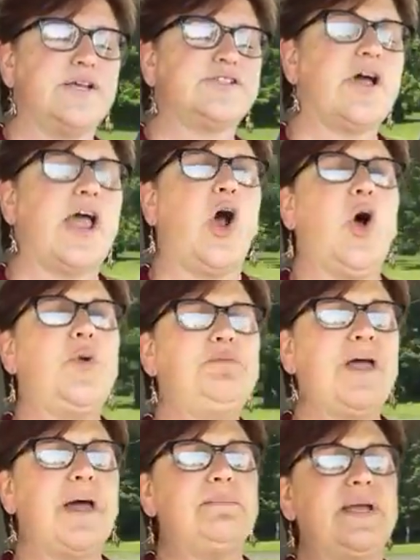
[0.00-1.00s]
So I
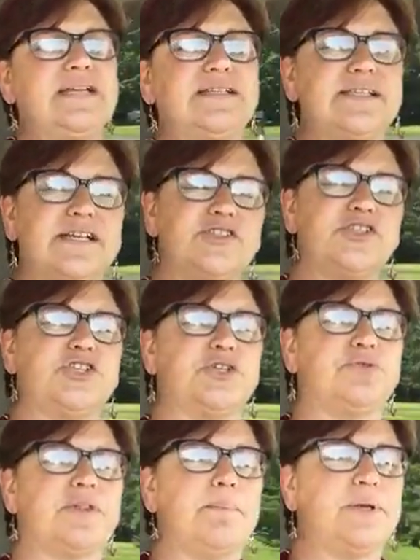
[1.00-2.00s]
hope that makes sense to
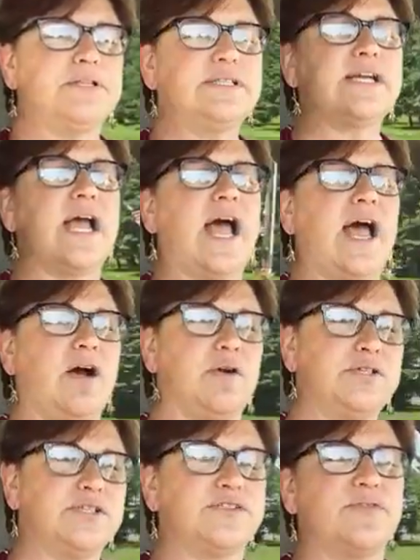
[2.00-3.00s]
you, that building a
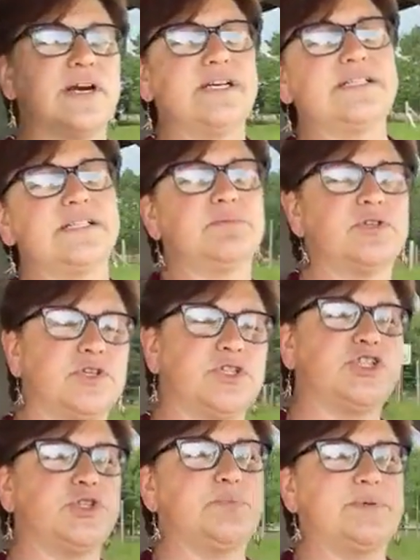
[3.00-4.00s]
house is very
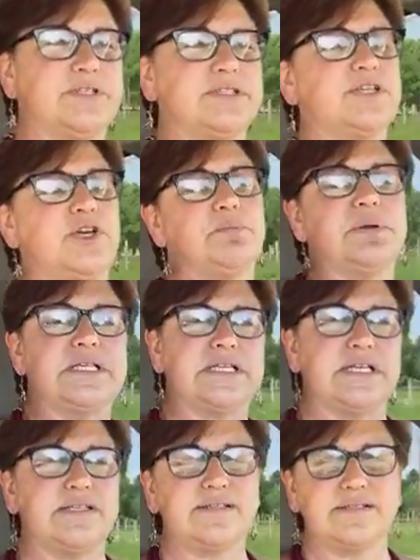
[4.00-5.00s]
similar to building your
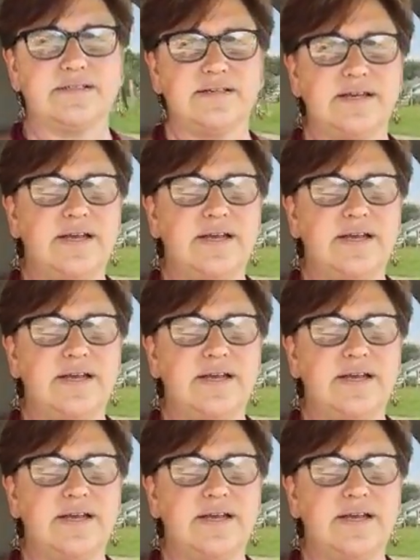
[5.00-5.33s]
business.